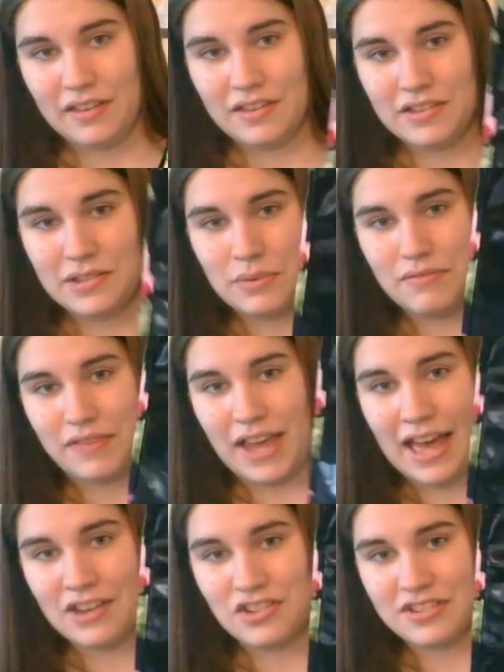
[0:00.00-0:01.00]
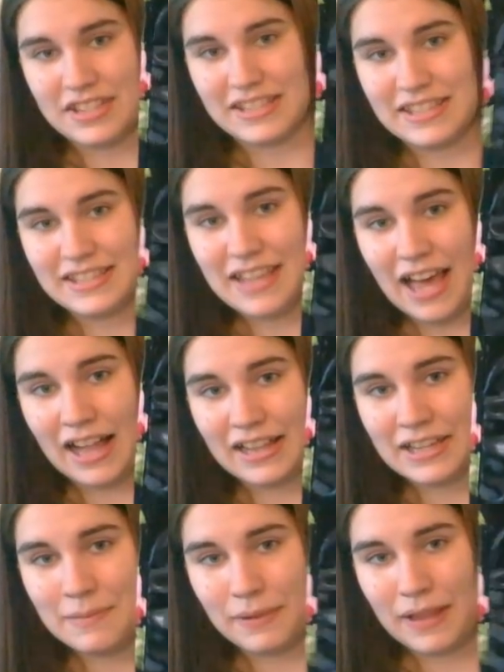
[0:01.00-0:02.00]
So we've got just a
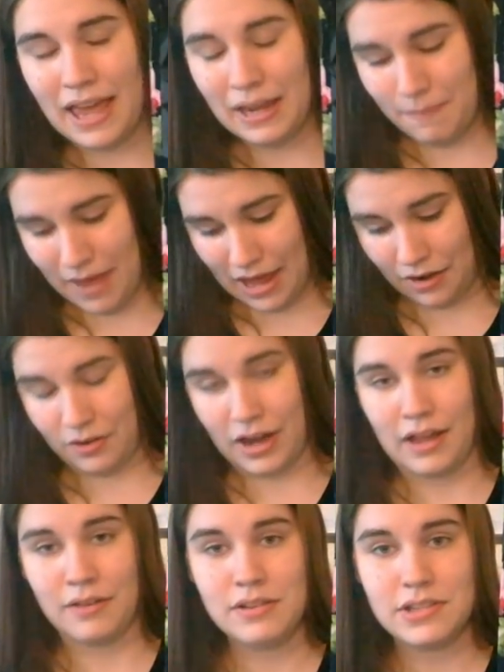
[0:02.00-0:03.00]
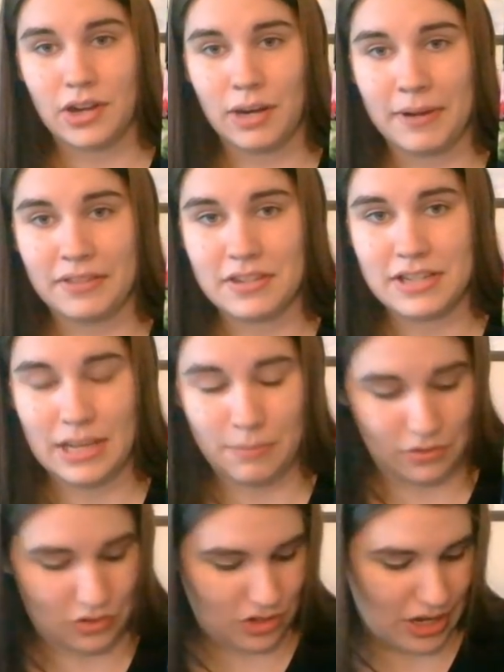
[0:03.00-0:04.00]
solid black background. Sorry about the
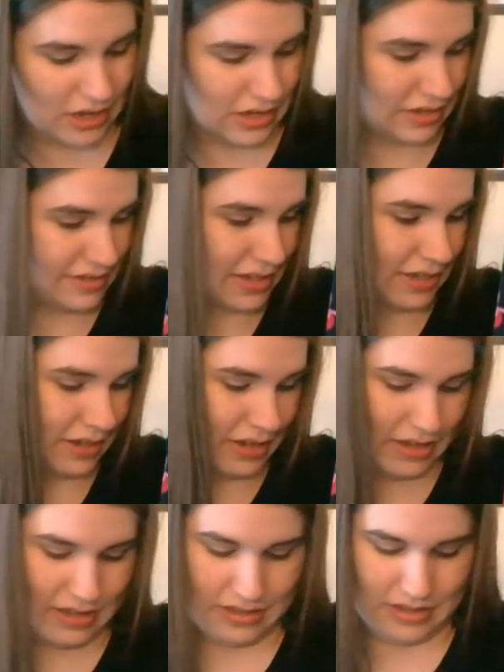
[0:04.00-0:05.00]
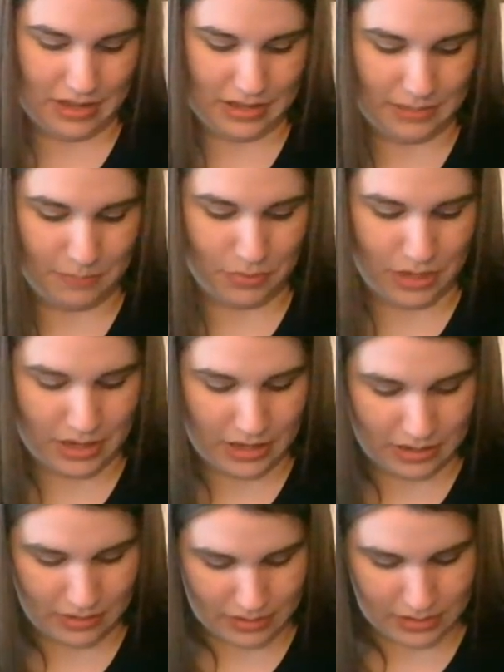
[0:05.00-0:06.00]
table shaking. Zelda is
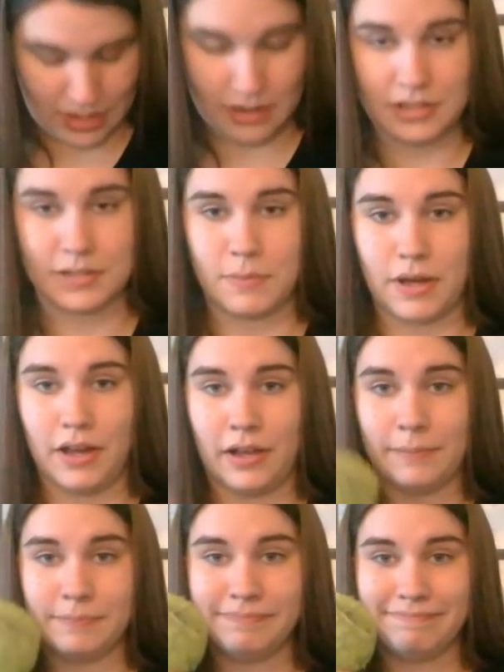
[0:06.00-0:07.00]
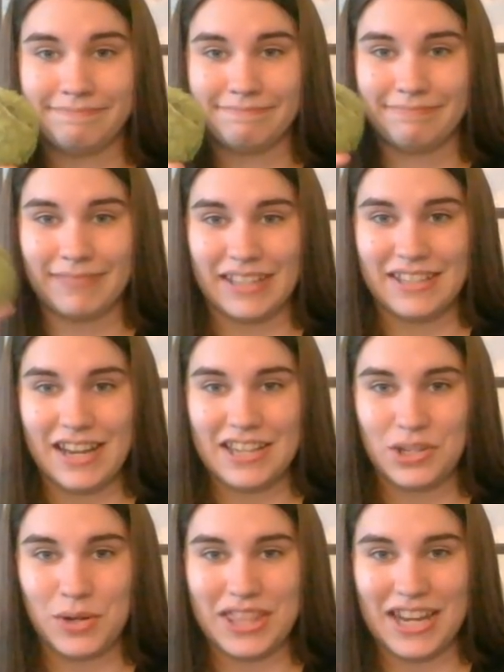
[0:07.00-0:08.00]
bringing the tennis ball.
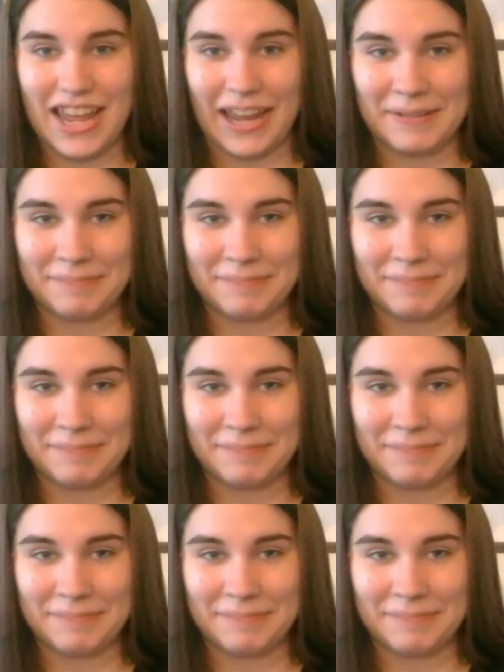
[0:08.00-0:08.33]
Today's toy of the day.